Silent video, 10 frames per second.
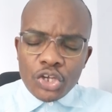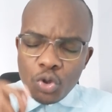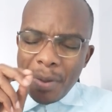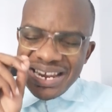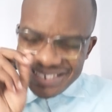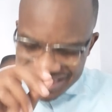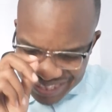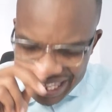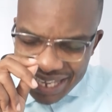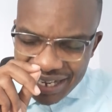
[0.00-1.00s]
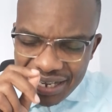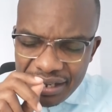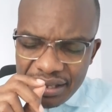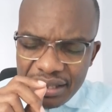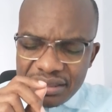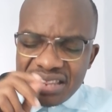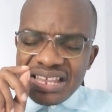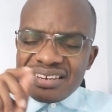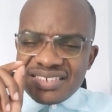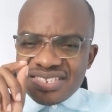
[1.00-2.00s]
You might think that
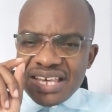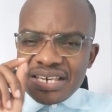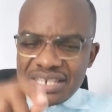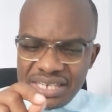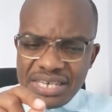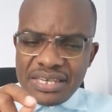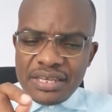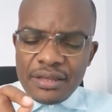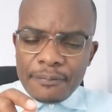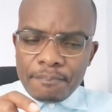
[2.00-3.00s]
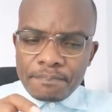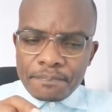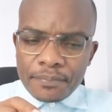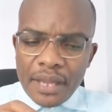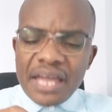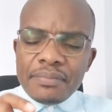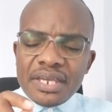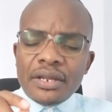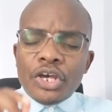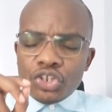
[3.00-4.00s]
that is the key. I
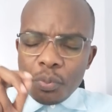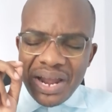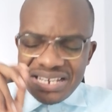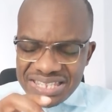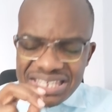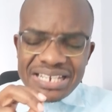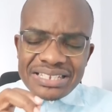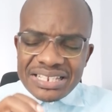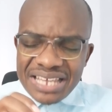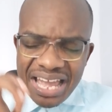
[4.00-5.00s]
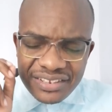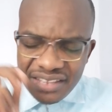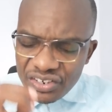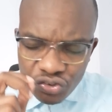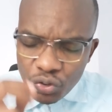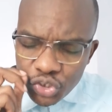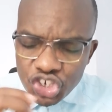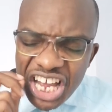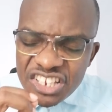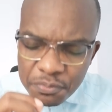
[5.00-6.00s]
mean, you might think that there is no
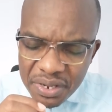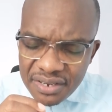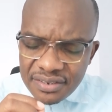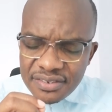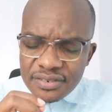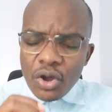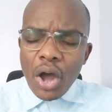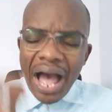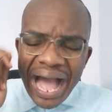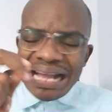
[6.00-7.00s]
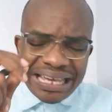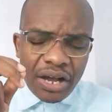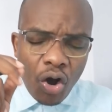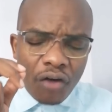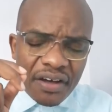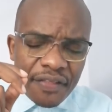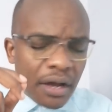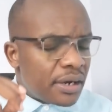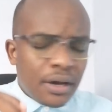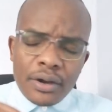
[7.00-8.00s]
judgment hanging over the...
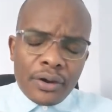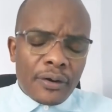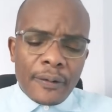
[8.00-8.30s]
No.